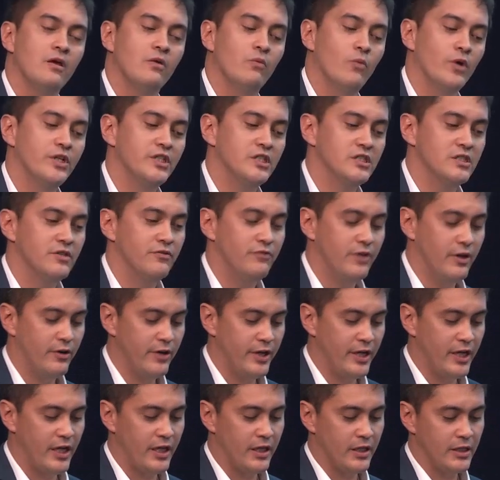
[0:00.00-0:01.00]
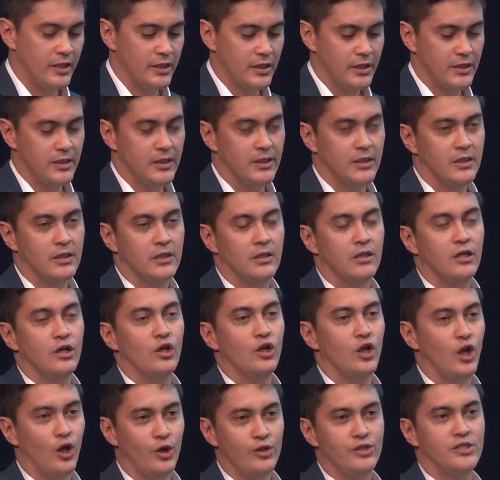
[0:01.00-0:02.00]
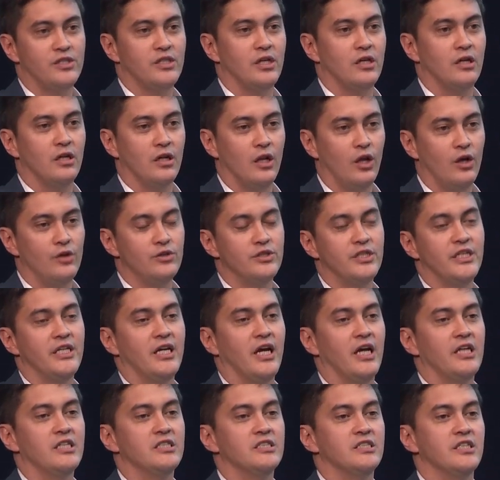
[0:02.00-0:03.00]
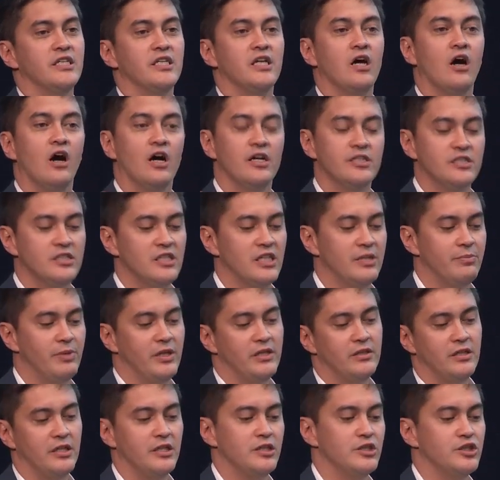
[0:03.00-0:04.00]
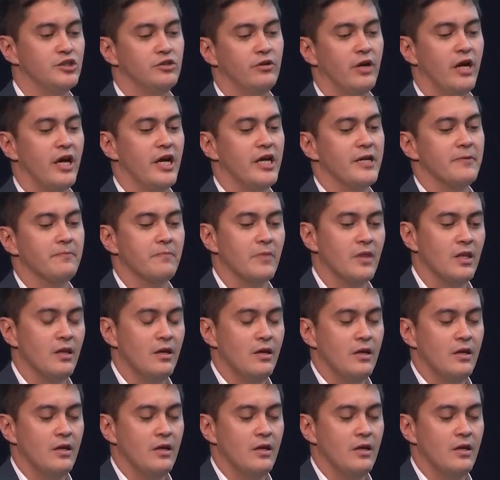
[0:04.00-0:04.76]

which is a very low THC, high CBD strain.